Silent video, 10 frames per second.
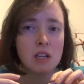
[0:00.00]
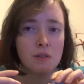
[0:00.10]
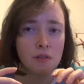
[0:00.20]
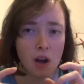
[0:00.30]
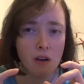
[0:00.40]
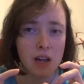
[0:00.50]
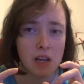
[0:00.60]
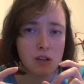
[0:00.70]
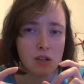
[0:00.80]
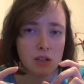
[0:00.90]

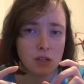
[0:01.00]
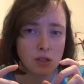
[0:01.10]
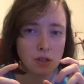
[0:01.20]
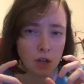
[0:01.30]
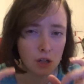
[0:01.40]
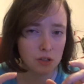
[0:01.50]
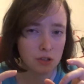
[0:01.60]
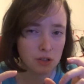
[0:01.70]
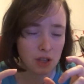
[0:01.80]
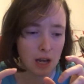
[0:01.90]
very, taut,
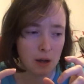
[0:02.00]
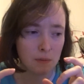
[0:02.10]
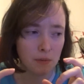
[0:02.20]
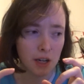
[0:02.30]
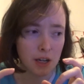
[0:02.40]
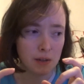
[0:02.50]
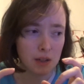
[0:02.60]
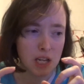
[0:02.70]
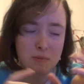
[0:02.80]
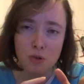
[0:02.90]
um, very
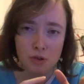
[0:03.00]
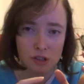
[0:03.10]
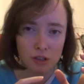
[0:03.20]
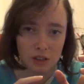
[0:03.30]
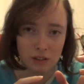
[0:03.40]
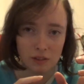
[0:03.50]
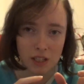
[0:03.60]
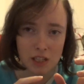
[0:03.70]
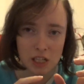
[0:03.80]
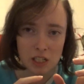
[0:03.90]
emotional and
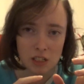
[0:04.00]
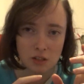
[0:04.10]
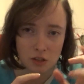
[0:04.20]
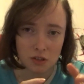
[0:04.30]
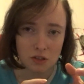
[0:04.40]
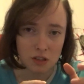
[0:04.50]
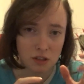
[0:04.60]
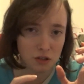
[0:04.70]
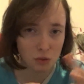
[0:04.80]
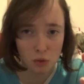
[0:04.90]
very touching
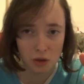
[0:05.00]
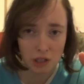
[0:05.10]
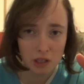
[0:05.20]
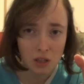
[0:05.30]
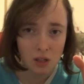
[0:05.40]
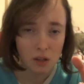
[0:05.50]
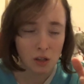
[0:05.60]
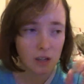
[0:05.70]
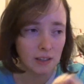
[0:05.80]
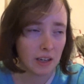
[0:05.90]
story,
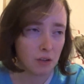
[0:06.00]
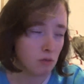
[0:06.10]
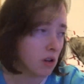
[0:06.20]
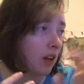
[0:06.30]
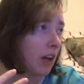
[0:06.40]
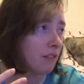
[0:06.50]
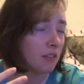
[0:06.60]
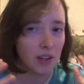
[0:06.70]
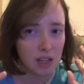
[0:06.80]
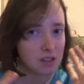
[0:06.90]
or uh, like real life
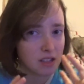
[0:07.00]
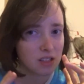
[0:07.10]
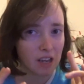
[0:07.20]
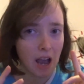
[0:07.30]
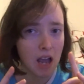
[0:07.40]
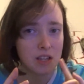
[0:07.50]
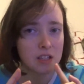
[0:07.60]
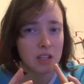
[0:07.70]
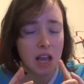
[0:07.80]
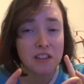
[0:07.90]
events, it's
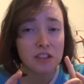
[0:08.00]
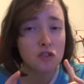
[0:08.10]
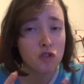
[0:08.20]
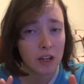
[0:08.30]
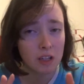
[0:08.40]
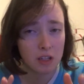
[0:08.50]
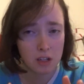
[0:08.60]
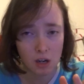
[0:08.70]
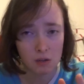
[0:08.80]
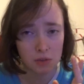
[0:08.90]
it's it's a tricky
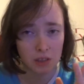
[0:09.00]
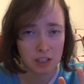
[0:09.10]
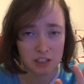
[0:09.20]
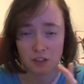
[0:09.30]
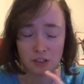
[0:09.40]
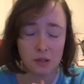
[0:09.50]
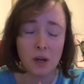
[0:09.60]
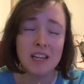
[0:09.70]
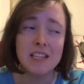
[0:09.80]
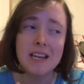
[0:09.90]
combination. So
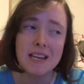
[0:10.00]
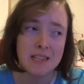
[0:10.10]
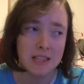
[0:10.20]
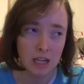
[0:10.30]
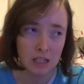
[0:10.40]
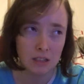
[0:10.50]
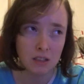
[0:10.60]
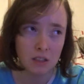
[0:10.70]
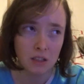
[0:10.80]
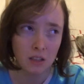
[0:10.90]
I get that.